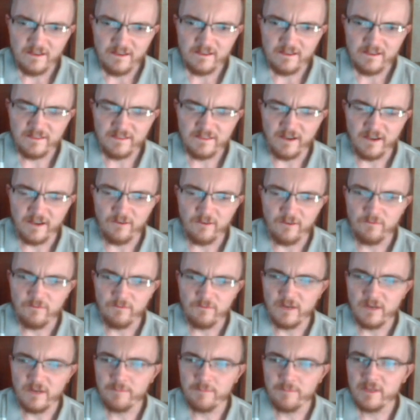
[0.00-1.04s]
Now,
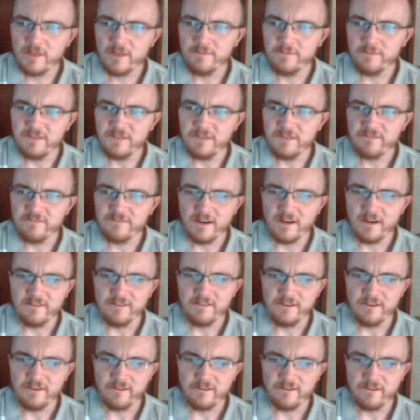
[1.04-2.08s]
when I play b5
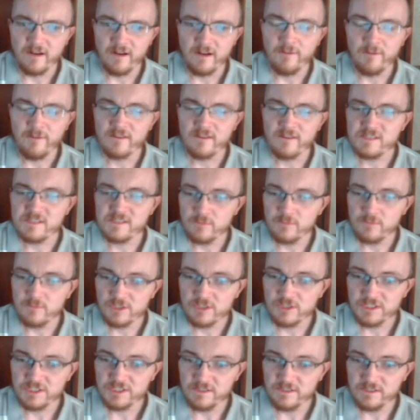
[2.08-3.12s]
here, I'm obviously
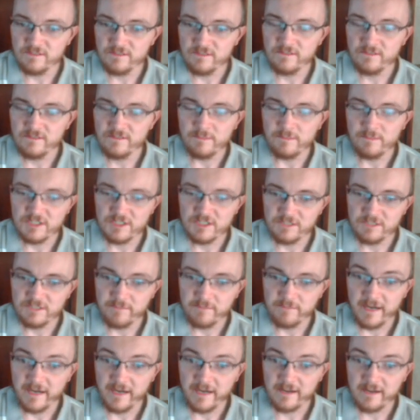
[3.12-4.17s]
pushing the bishop
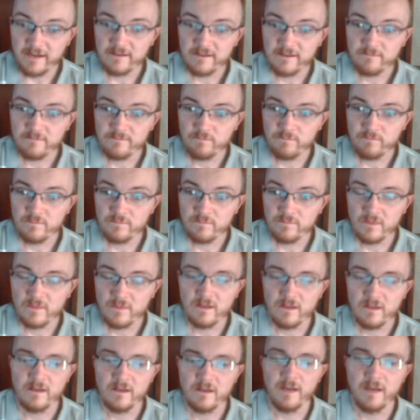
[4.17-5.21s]
back.
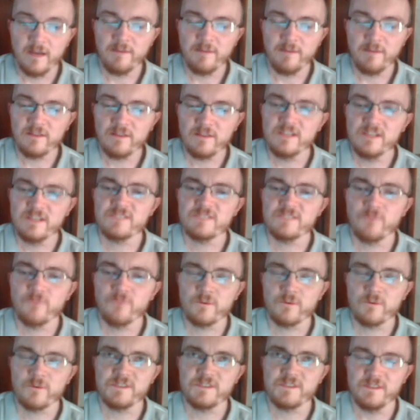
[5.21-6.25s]
I'm at least
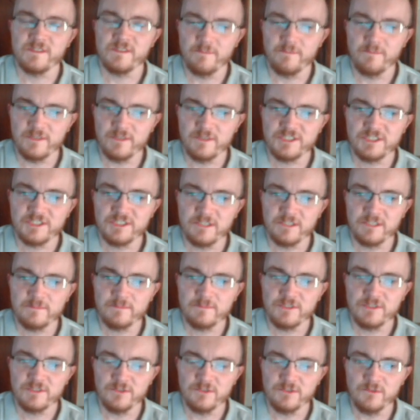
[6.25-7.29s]
forcing the bishop
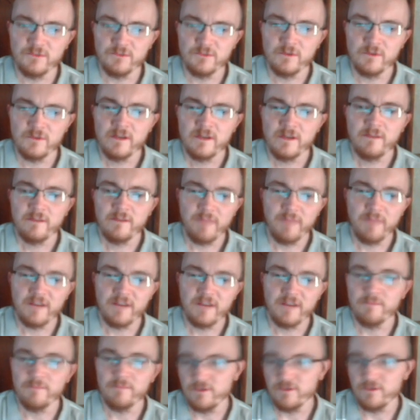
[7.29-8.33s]
to make
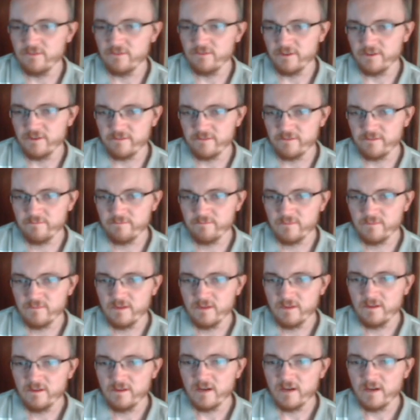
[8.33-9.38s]
a move here.
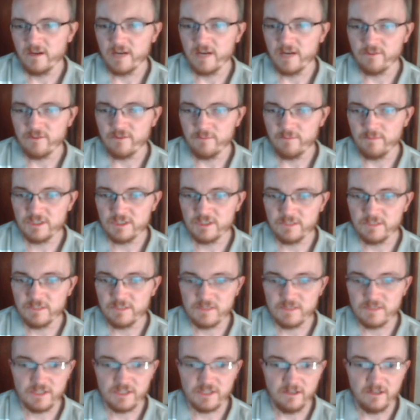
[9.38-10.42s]
Either the bishop
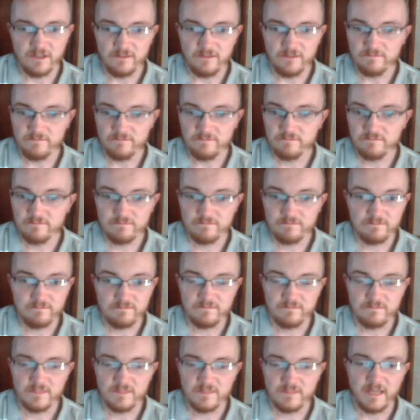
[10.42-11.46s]
is going to
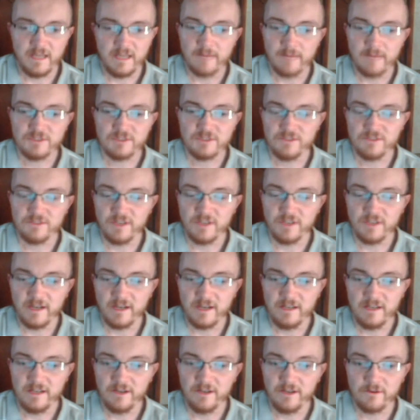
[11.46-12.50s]
capture the
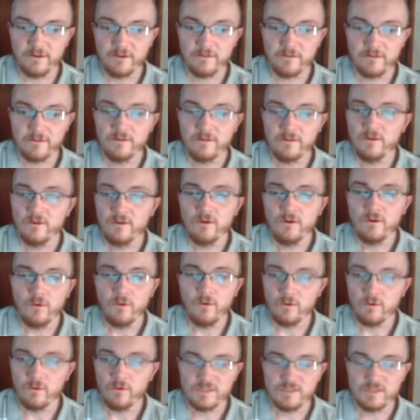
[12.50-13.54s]
knight here,
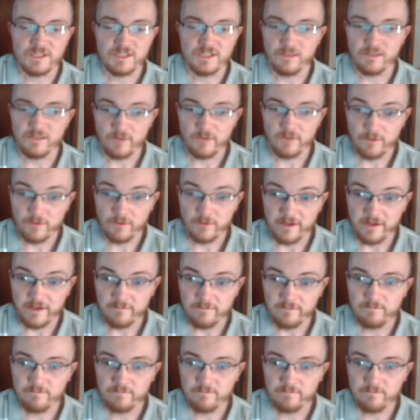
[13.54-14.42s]
or it's just going to run away.